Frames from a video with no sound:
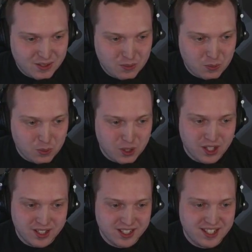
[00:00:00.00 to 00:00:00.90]

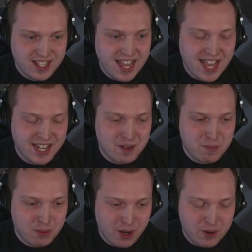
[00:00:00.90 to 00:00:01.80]
What an
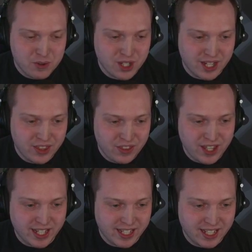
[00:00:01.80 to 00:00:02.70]
approach. I
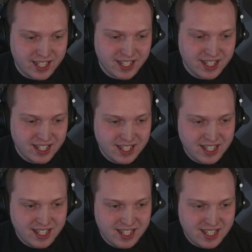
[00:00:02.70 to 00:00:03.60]
think
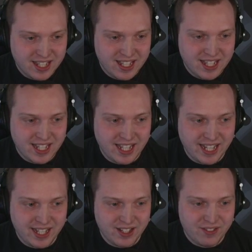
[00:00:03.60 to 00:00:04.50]

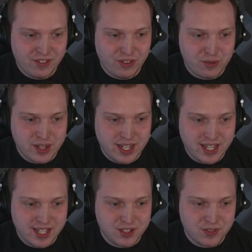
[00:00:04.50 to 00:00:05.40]
in 3
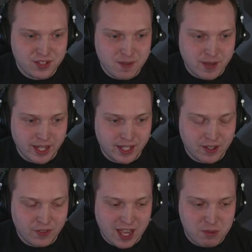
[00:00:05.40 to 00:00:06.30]
years of
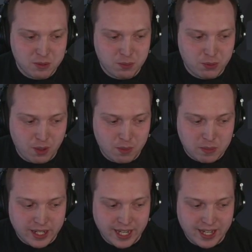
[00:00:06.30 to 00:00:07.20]
simming, that was
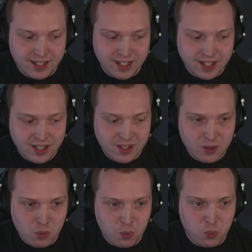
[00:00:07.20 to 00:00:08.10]
probably
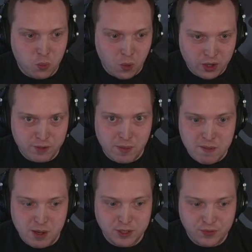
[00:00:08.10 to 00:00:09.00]
one of
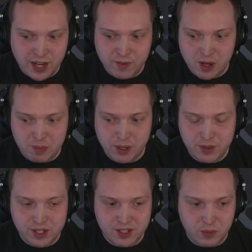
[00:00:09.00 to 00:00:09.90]
my most favourite
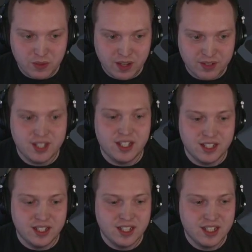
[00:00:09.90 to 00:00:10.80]
approaches that we've ever
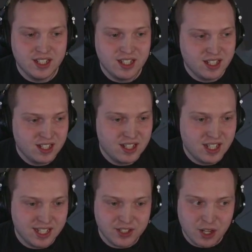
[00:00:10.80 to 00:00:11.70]
done.
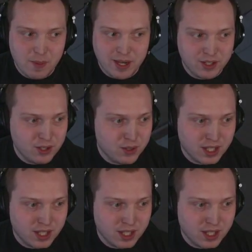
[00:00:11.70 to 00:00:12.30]
I don't know about you